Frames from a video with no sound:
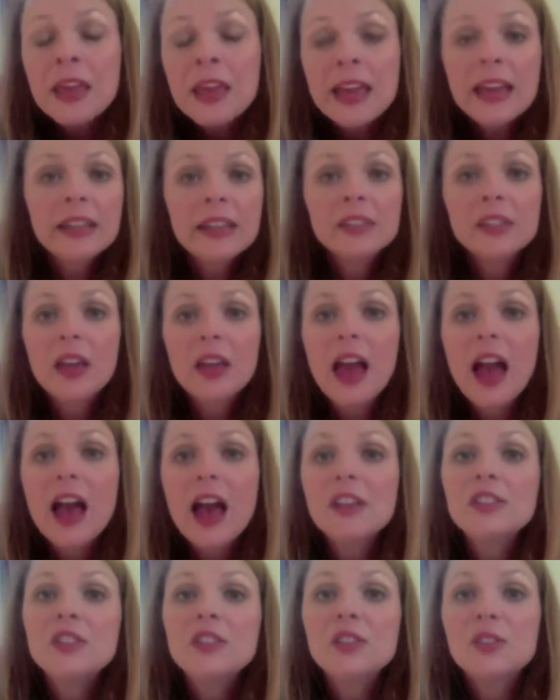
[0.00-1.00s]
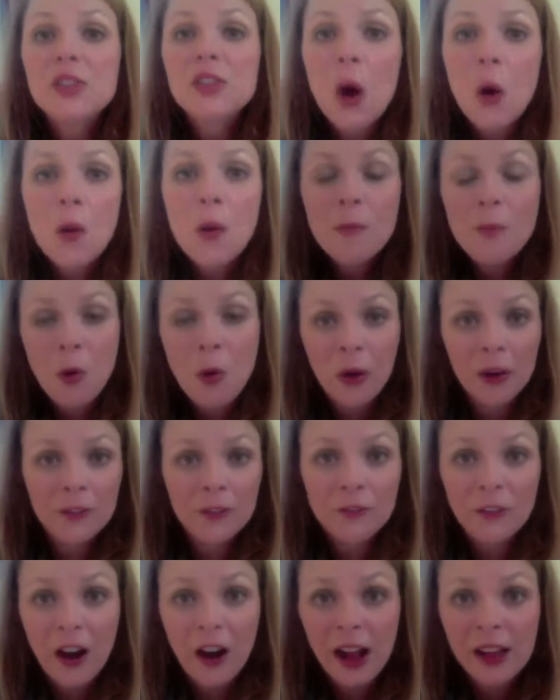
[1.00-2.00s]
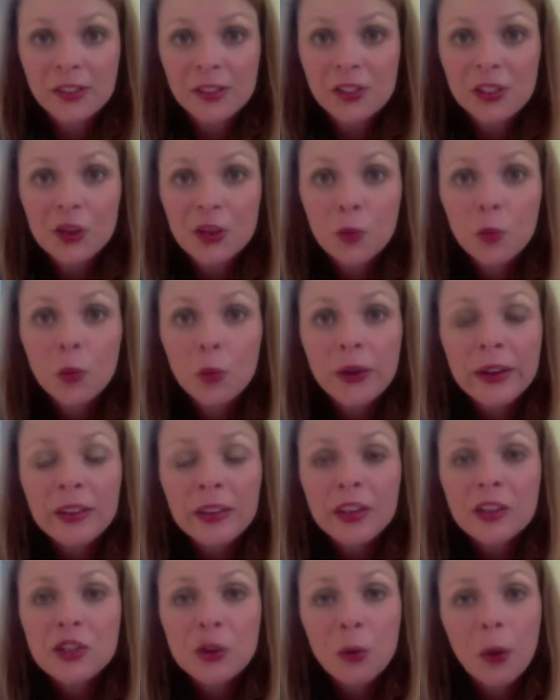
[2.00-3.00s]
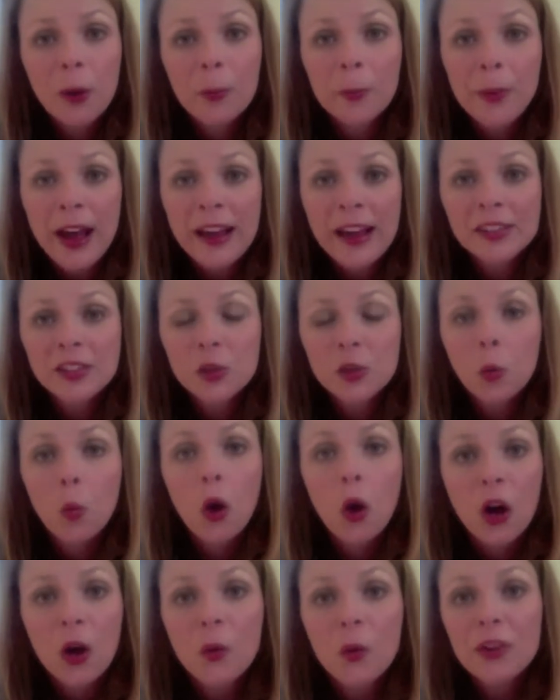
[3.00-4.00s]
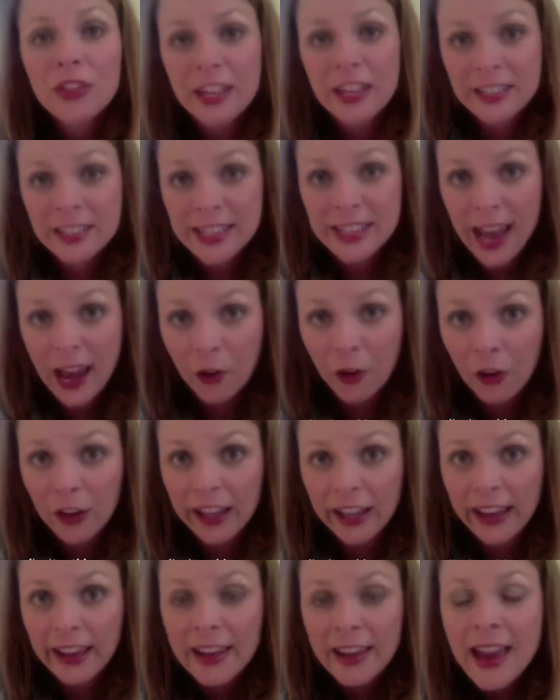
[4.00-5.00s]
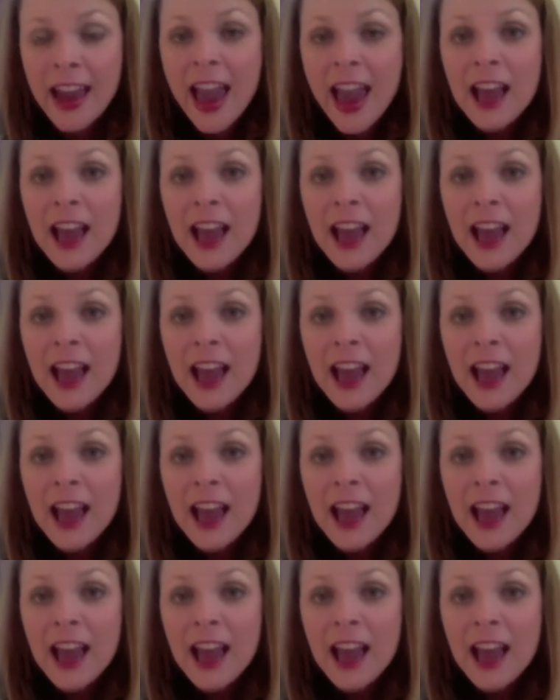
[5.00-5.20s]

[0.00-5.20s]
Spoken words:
It's so important for us to really do our best to work with integrity.